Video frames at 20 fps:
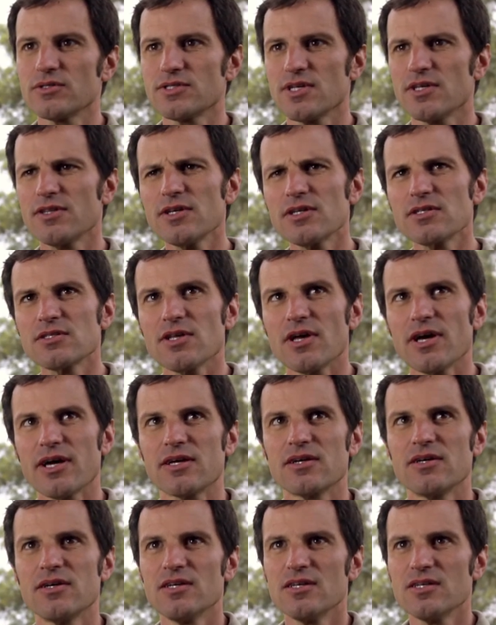So things like
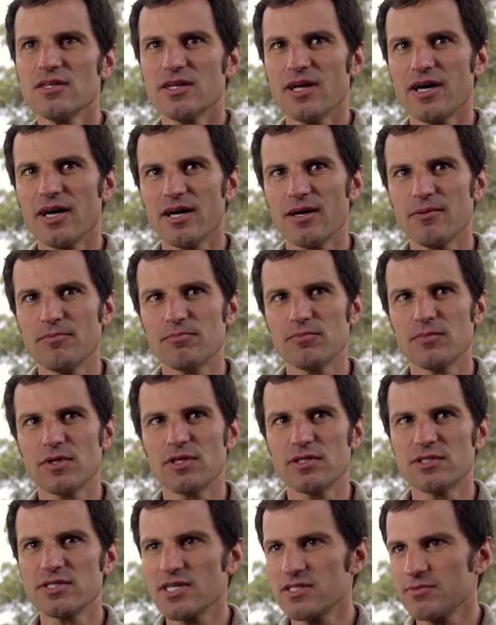um,
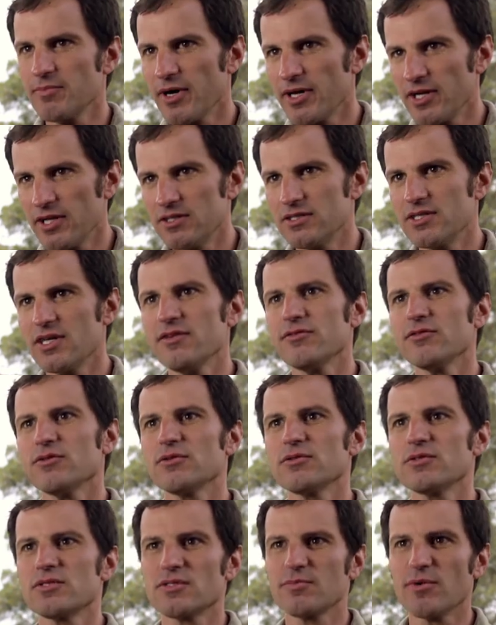the Tasmanian
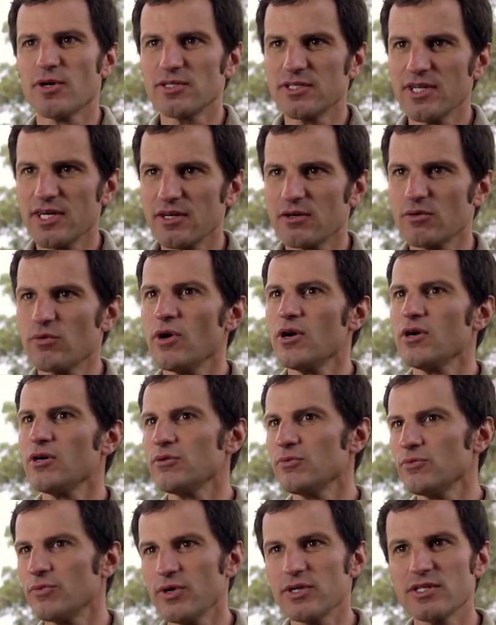devil, the spotted tailed
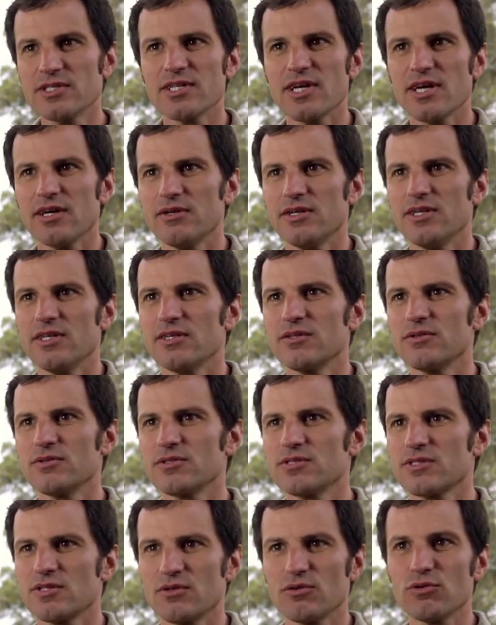quoll, wedge-tailed
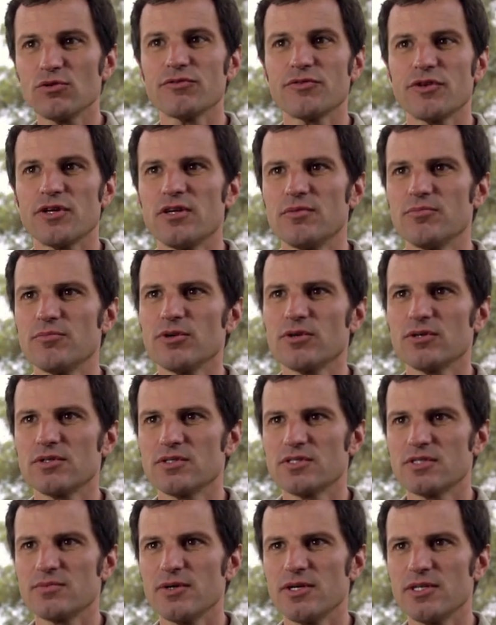eagles, they're all very
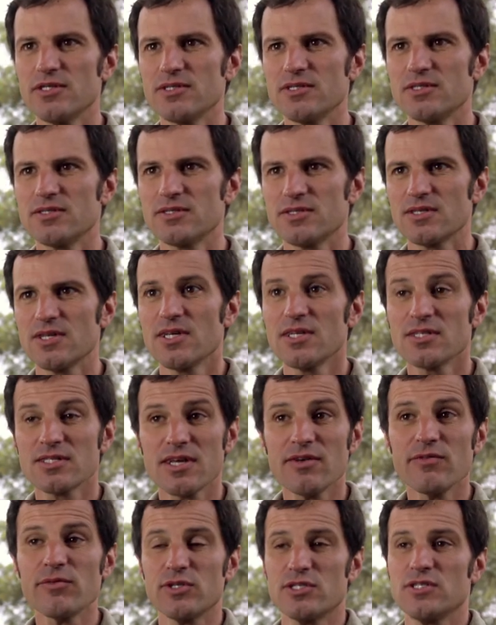important species,
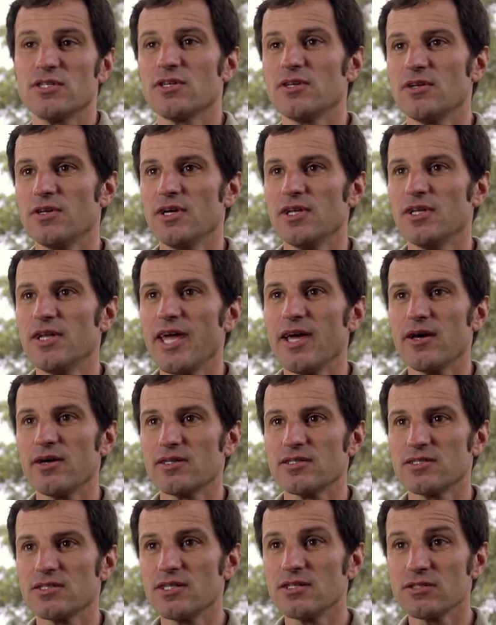some of which are, are, now
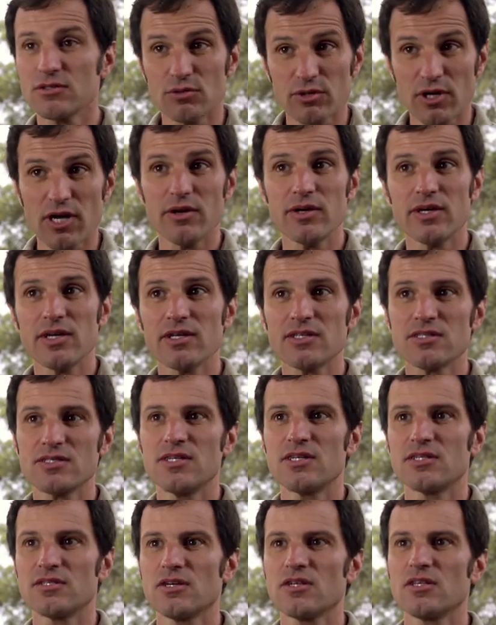extinct or going
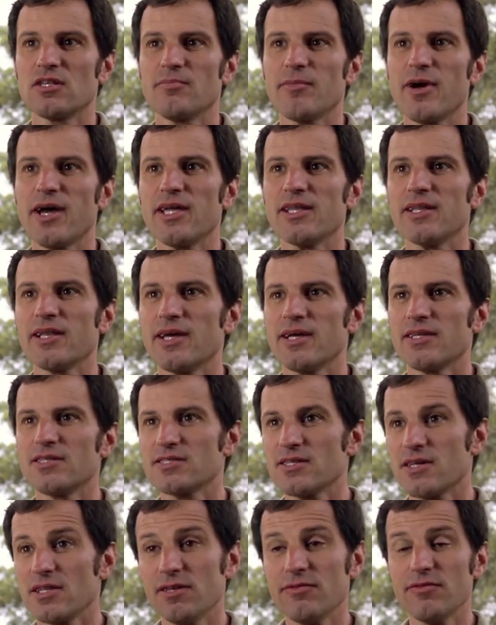extinct on the
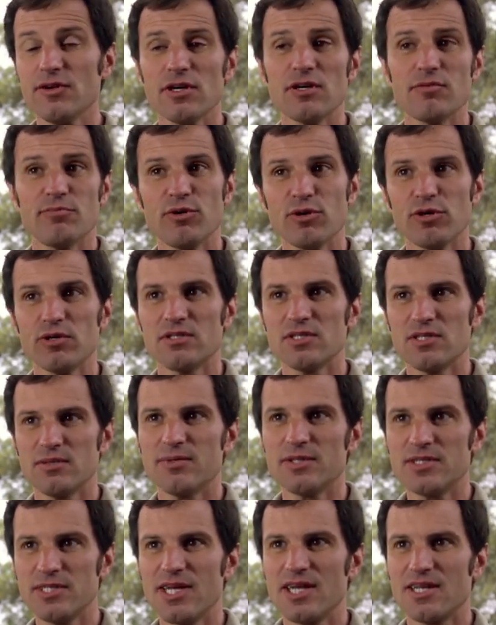mainland. So they're very important to
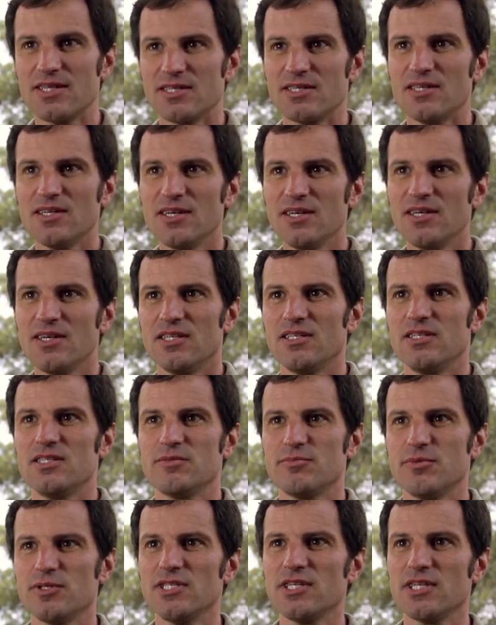protect in
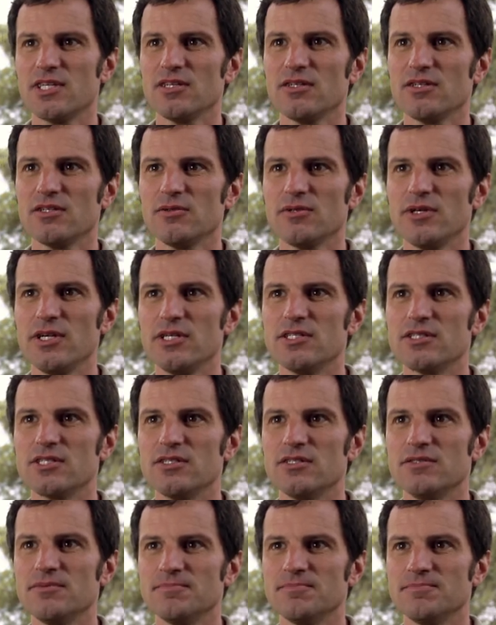this particular region.